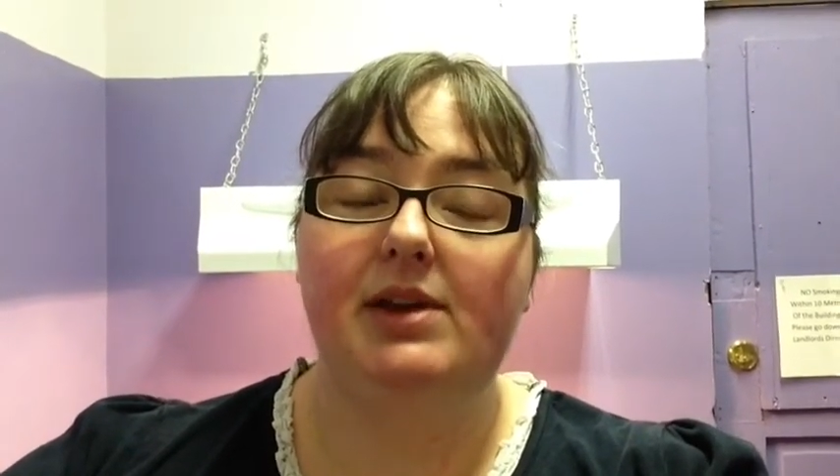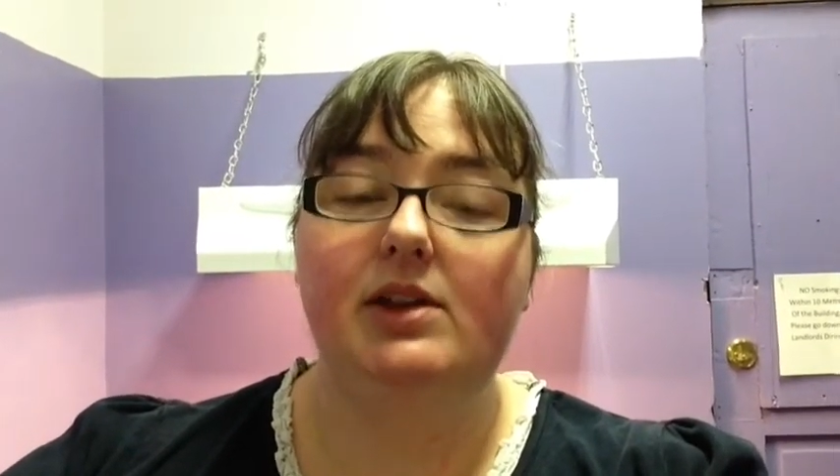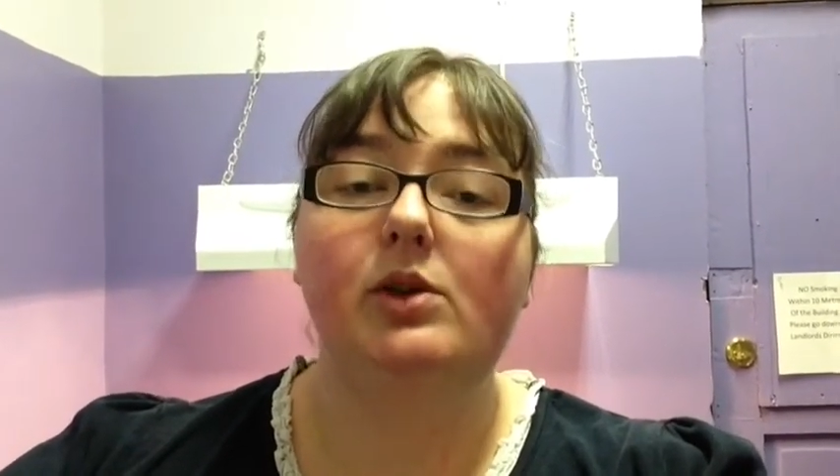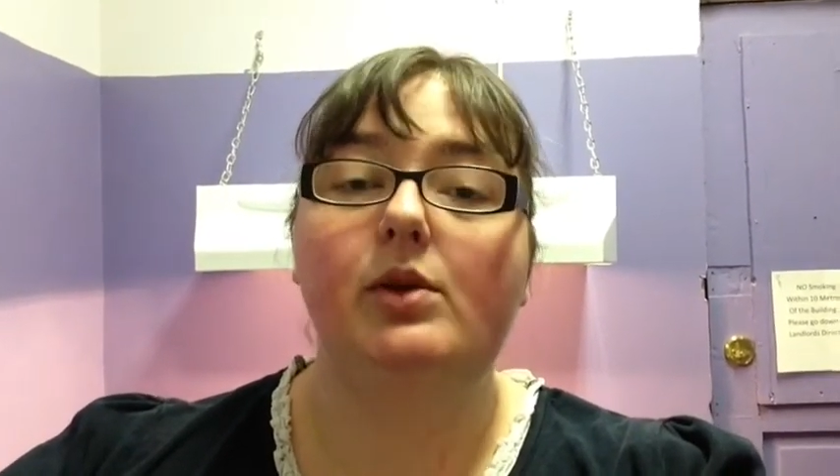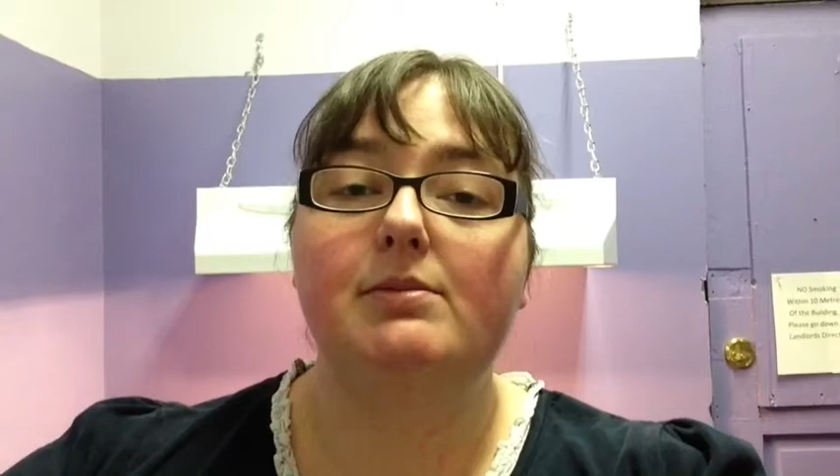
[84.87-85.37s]

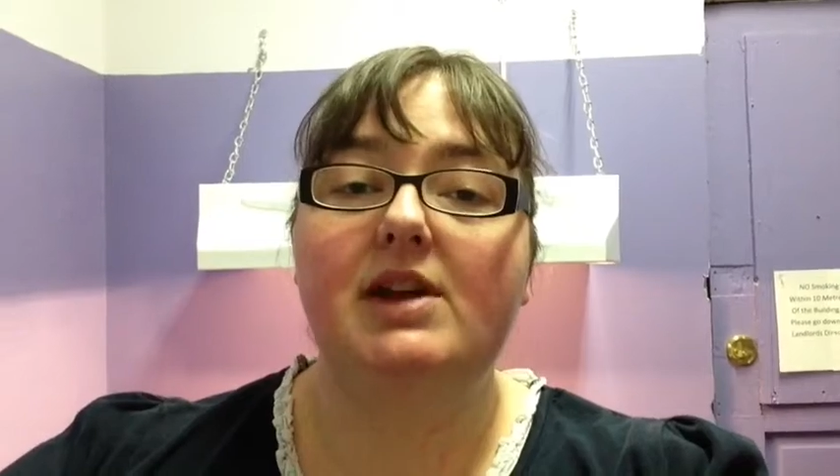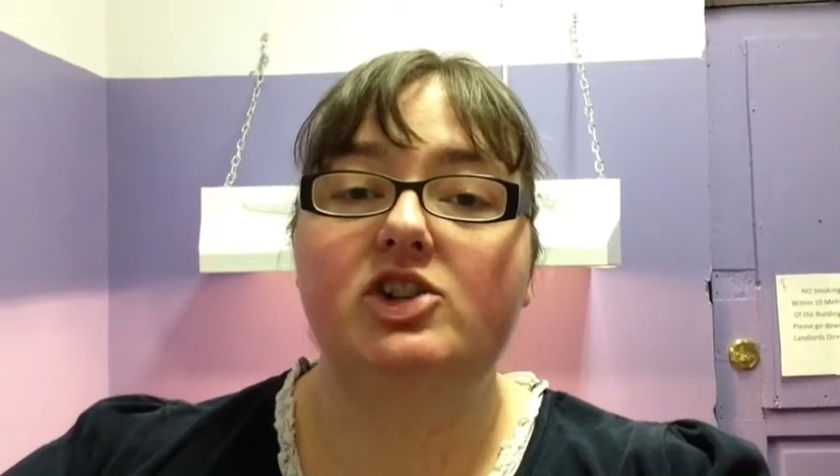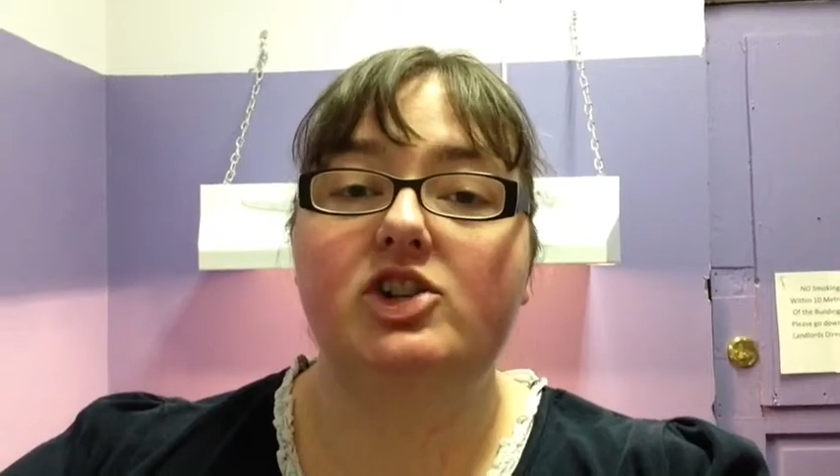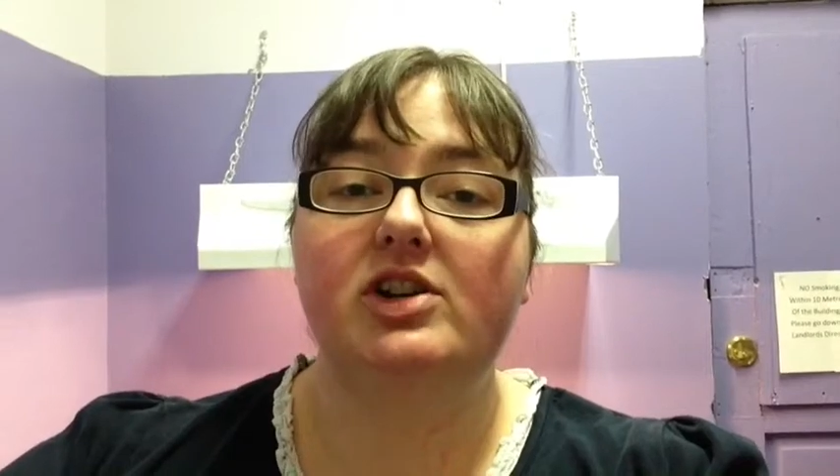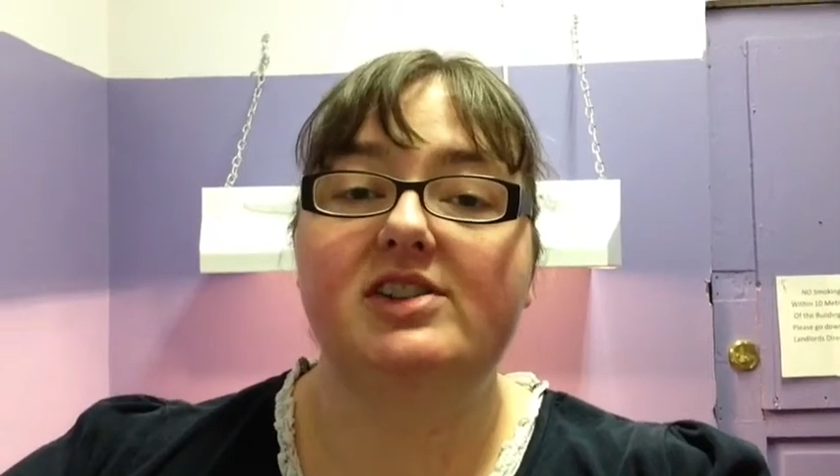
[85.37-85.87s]
You want to make
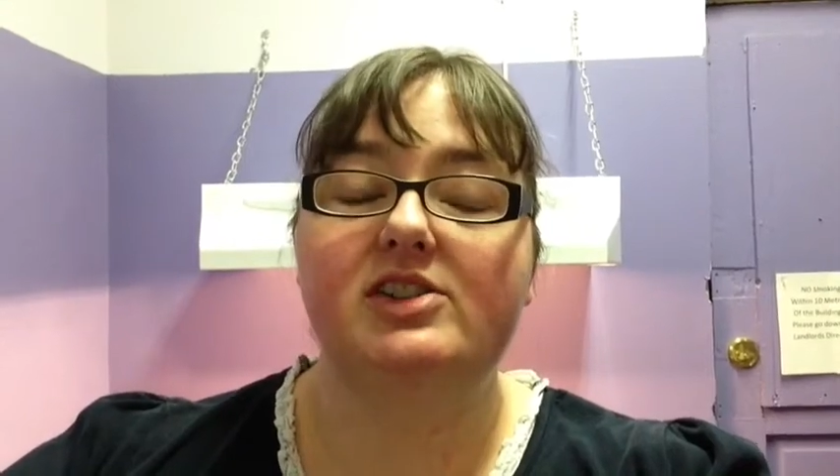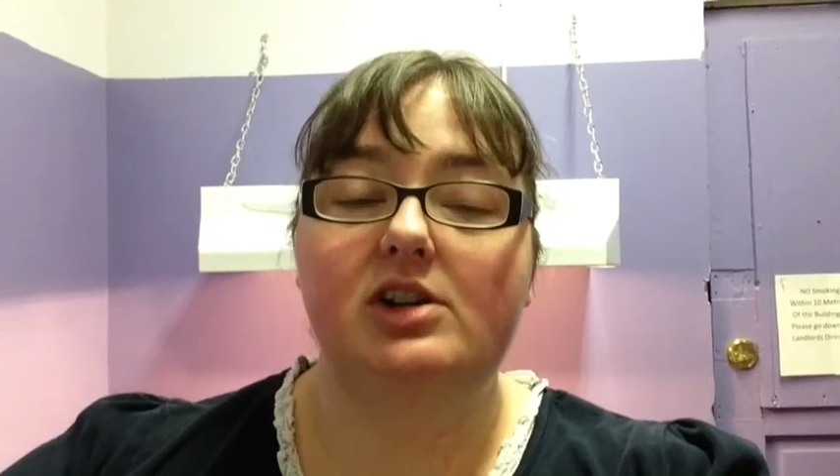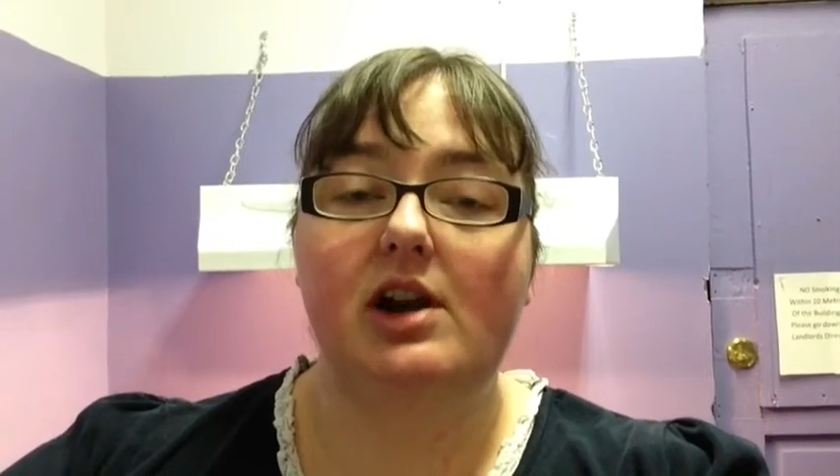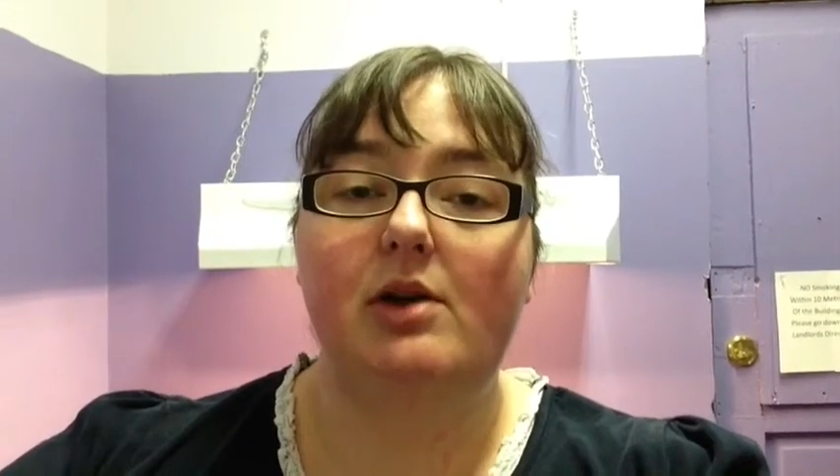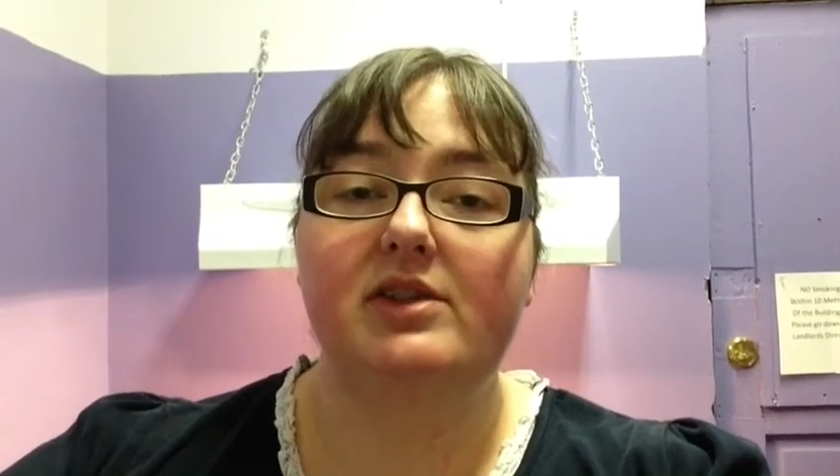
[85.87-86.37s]
sure to
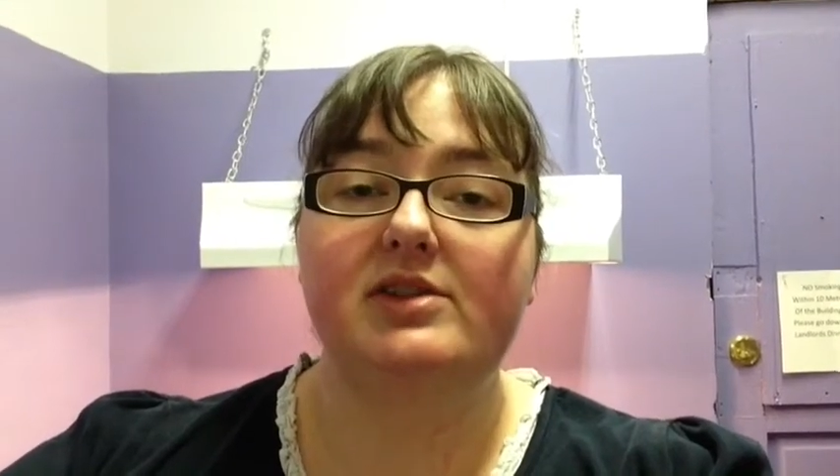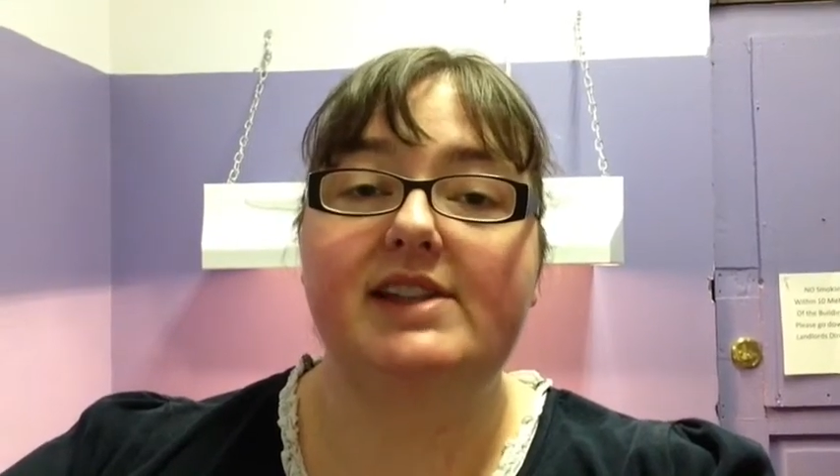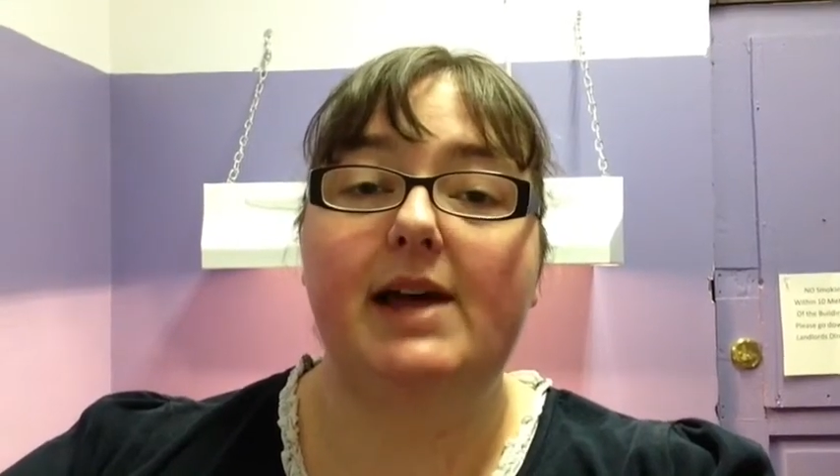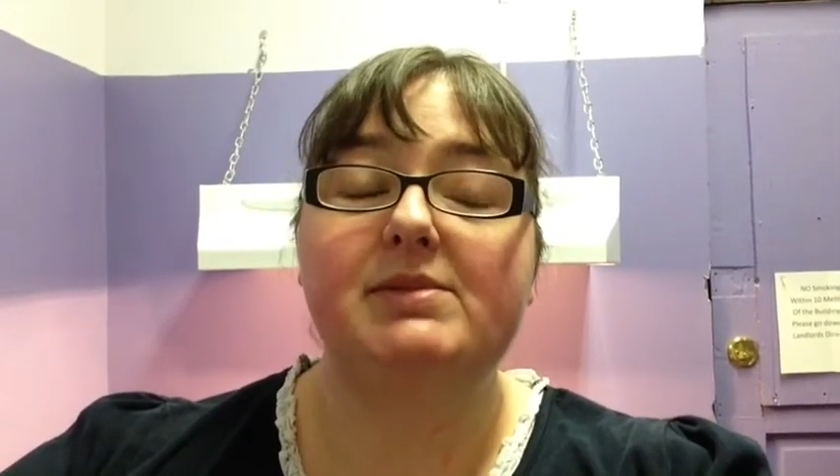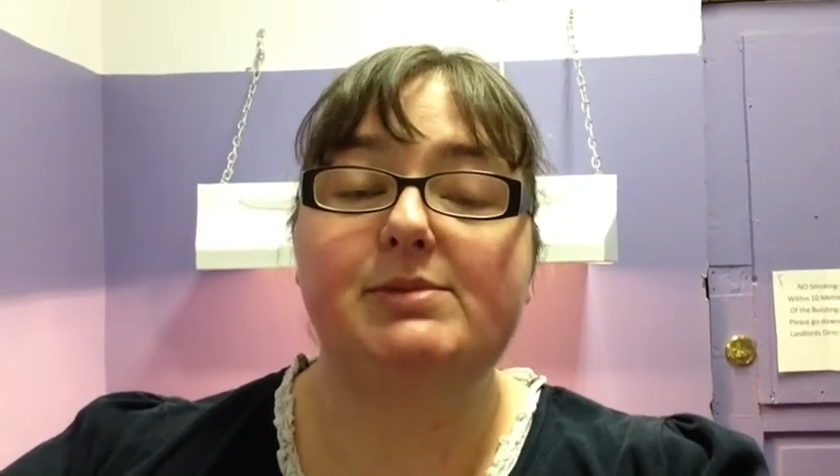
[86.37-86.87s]
stir out those lumps